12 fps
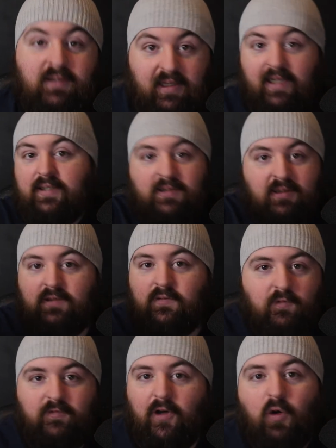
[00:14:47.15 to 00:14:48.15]
this
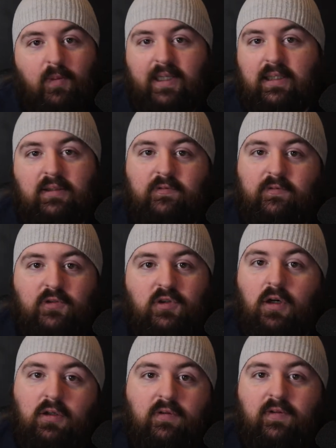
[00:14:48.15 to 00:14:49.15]
filming,
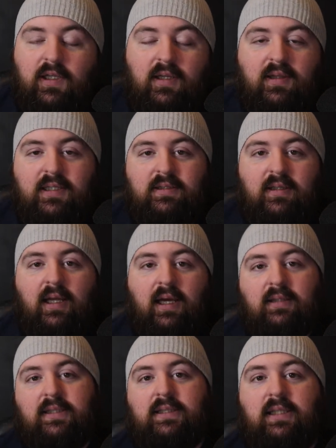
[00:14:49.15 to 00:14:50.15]
photography, things like
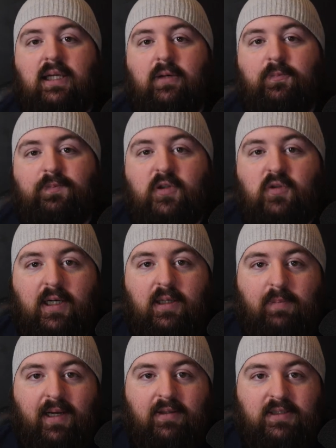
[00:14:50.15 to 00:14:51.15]
that. Is trying to
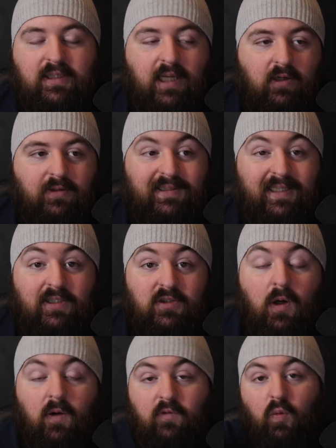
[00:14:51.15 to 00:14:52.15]
balance that on days
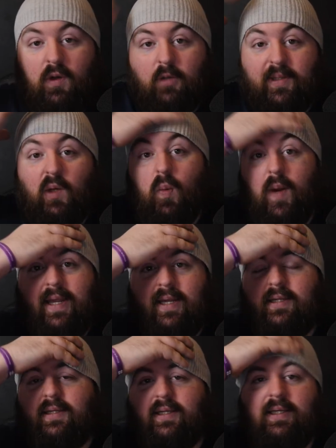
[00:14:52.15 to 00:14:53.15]
off where I'll be
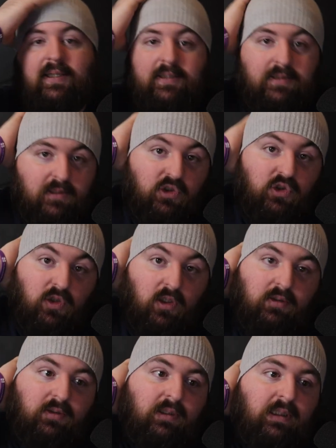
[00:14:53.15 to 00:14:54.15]
awake is a
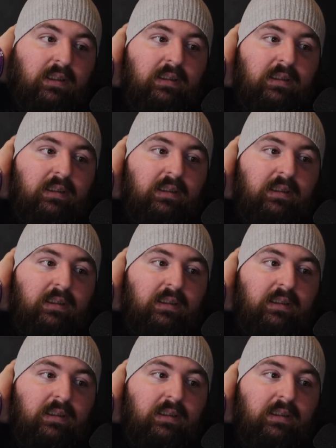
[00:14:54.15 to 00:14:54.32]
struggle.